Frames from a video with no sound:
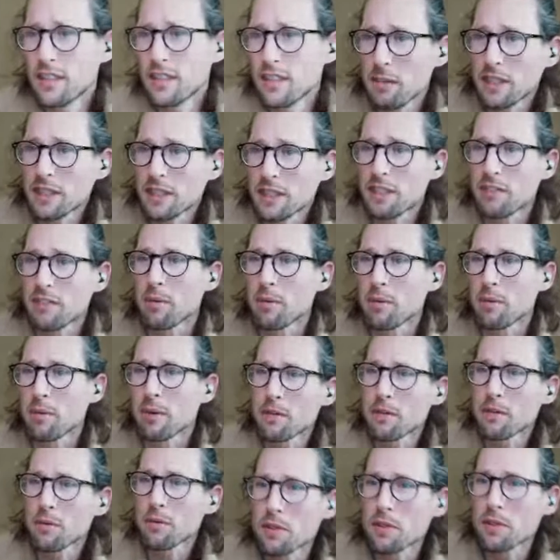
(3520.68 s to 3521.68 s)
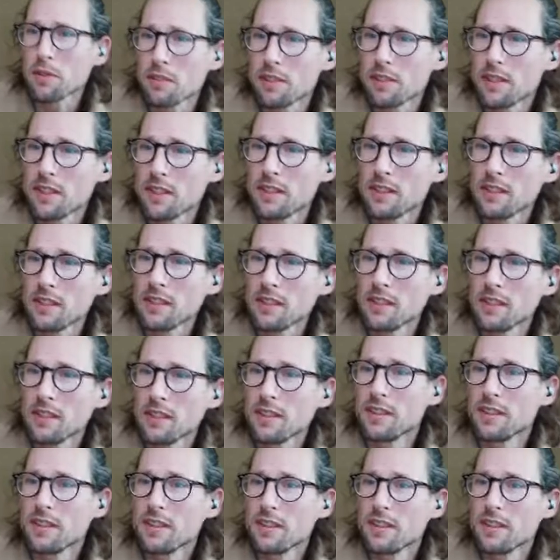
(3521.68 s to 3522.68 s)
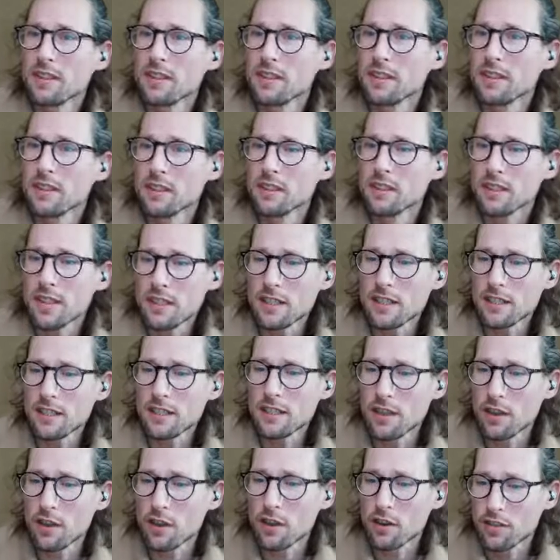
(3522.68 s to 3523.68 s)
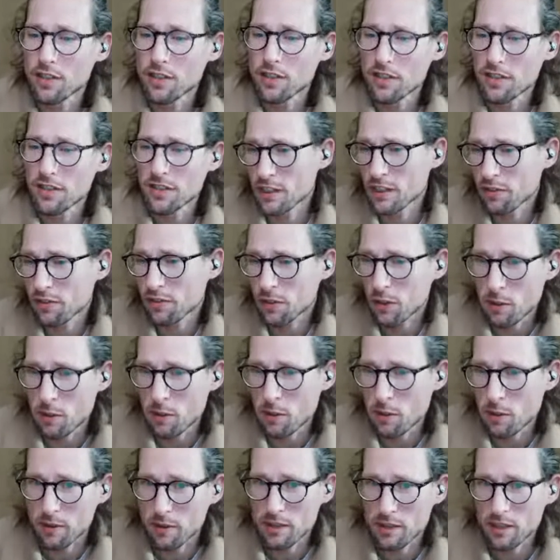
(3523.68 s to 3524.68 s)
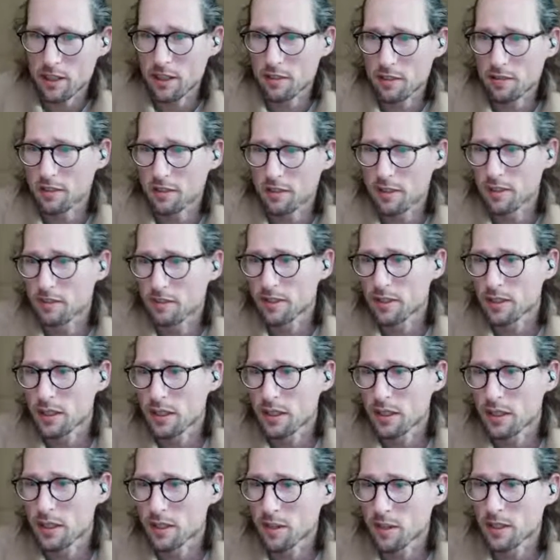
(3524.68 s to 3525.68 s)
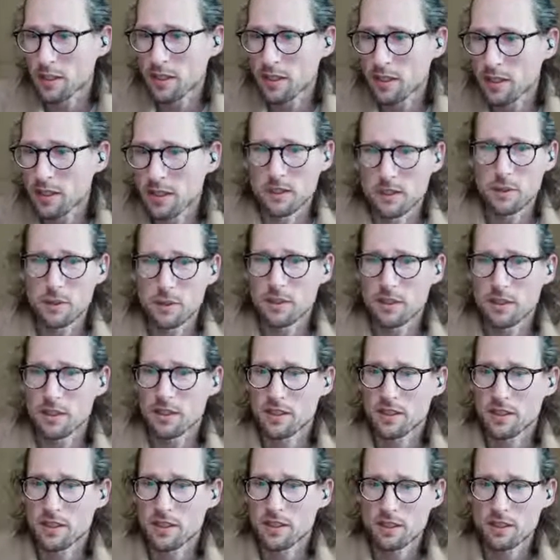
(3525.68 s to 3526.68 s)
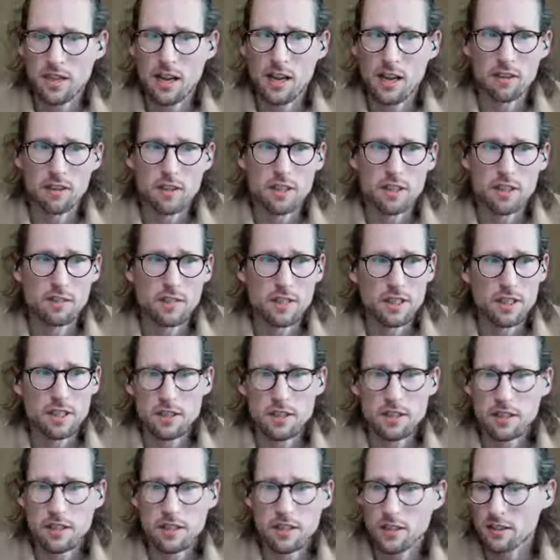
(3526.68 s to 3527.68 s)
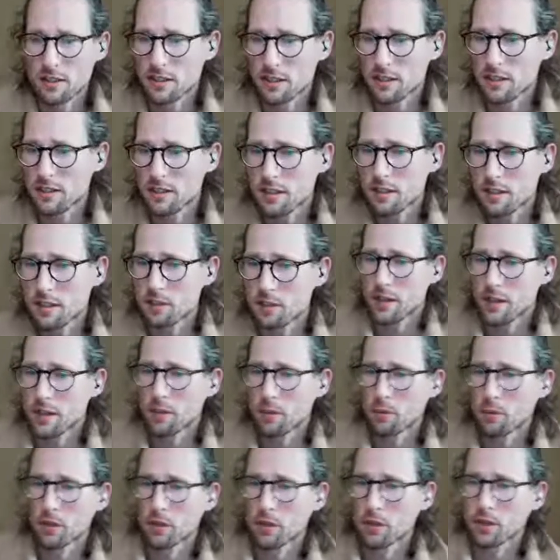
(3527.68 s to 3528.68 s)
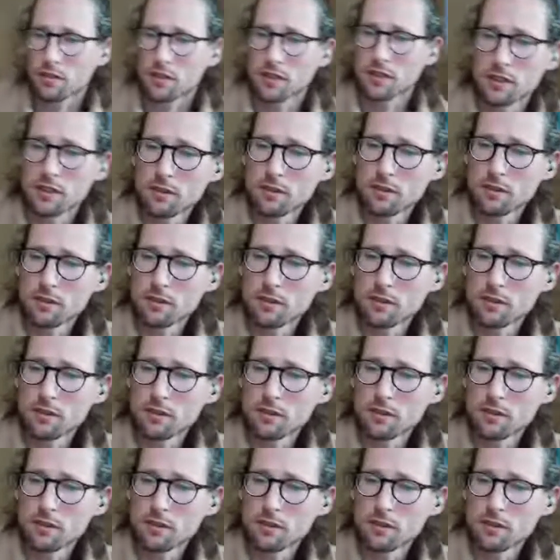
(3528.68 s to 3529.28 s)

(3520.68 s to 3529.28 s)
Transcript: thank you so much, everybody. This was fun. Let us know if this format was kind of fun for us, but because we could just sort of have a conversation. So let us know if that worked for